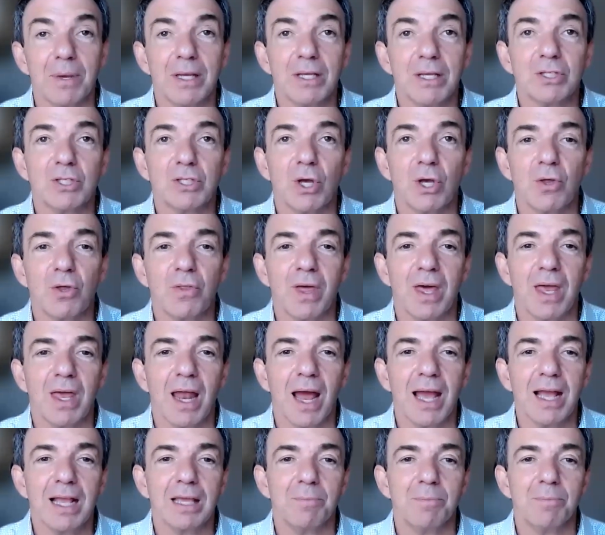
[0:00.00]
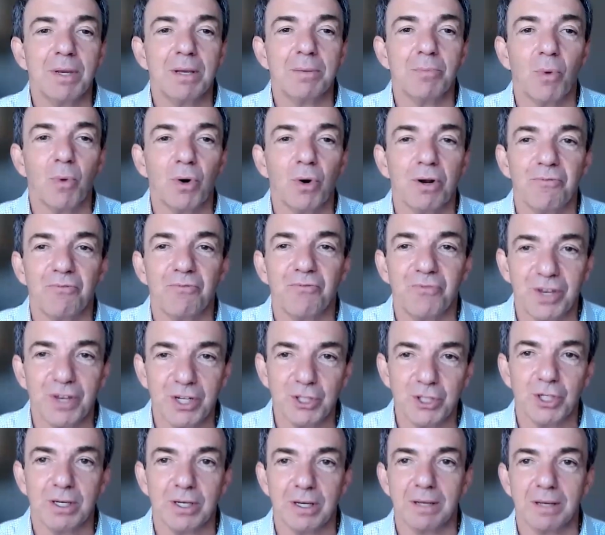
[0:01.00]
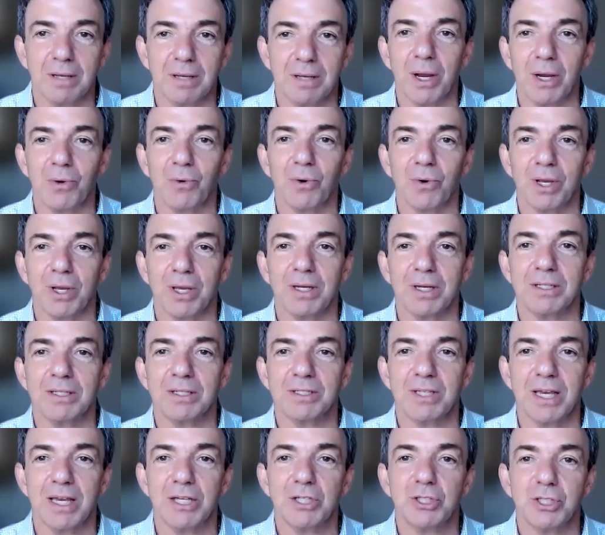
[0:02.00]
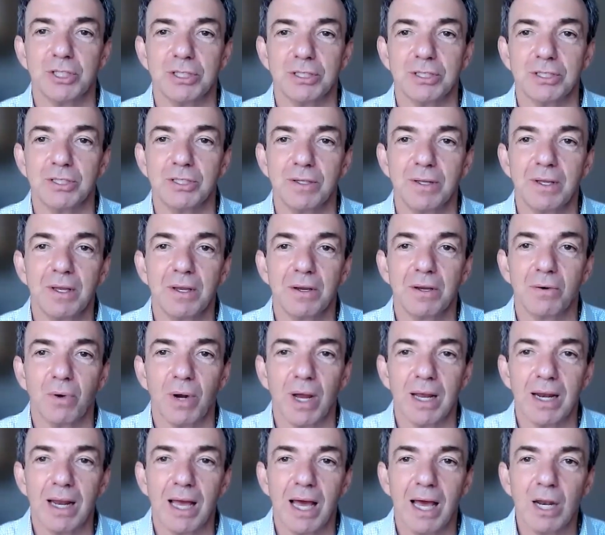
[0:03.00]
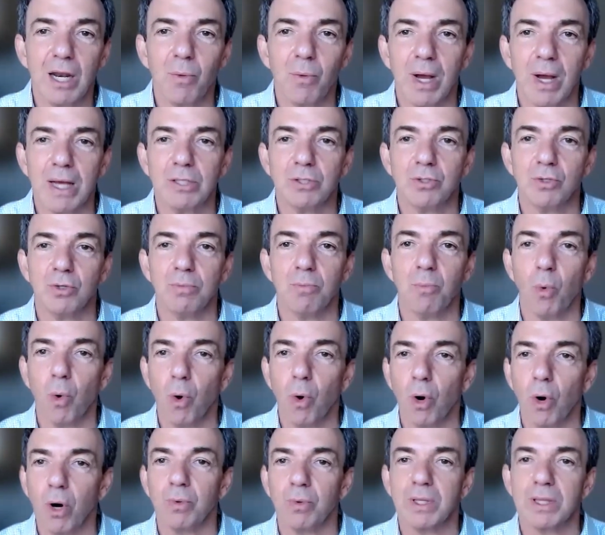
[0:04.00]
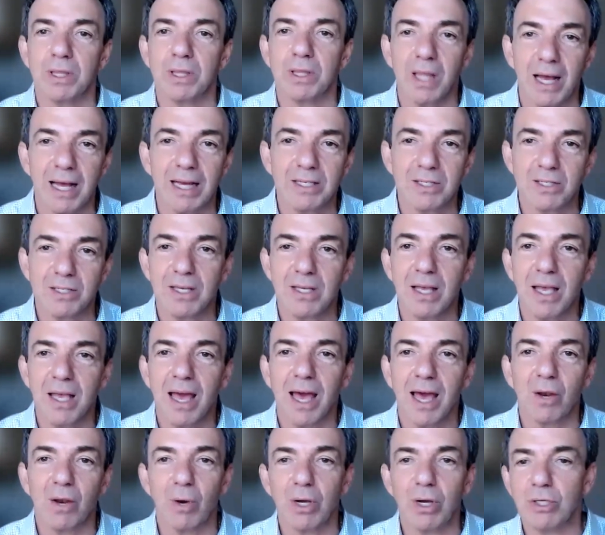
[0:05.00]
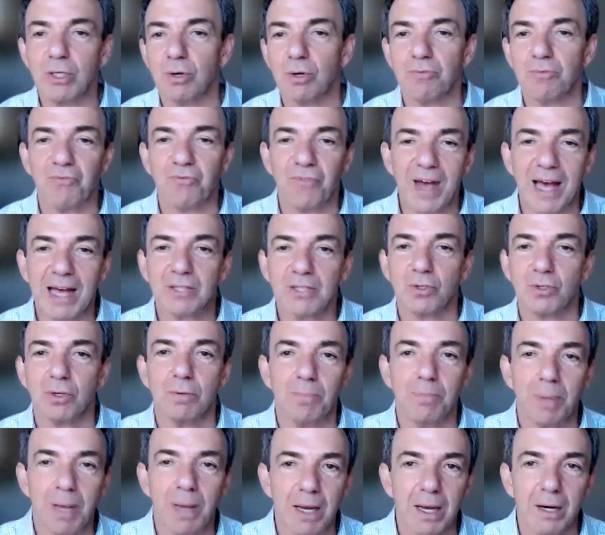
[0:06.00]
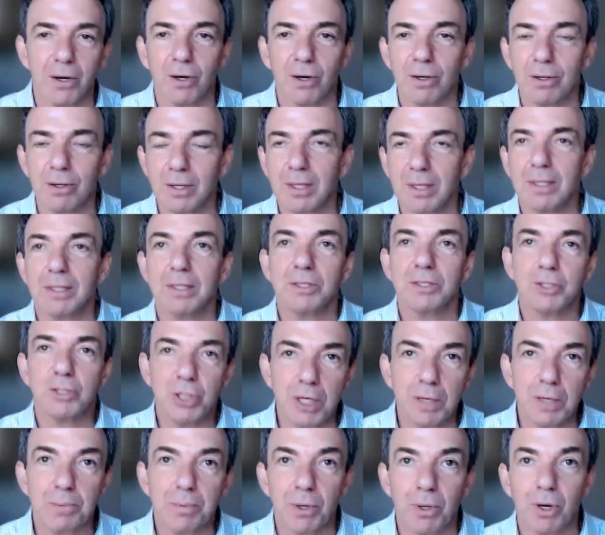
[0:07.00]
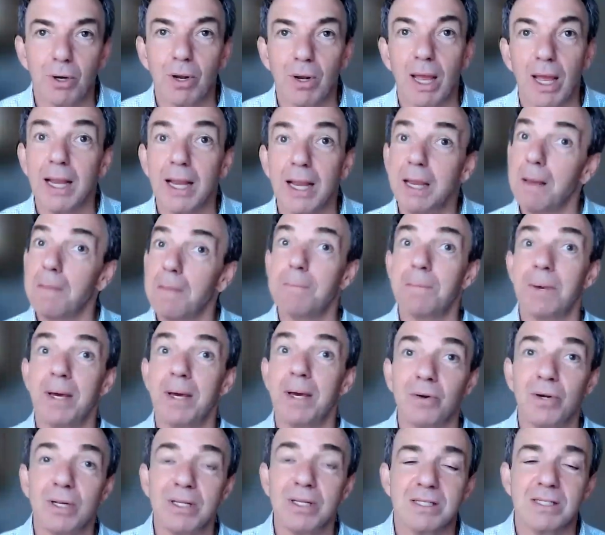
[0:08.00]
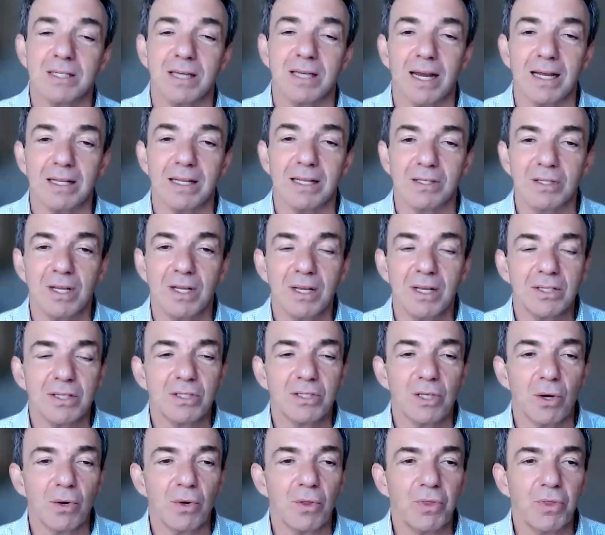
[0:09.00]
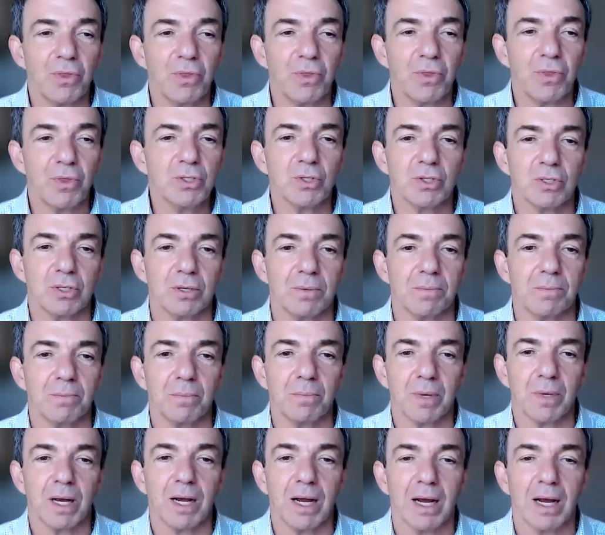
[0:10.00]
so that I can be more efficient in my organizations, right? How do I do more with less? How do I do it faster, better, cheaper, and get better insights? So these are some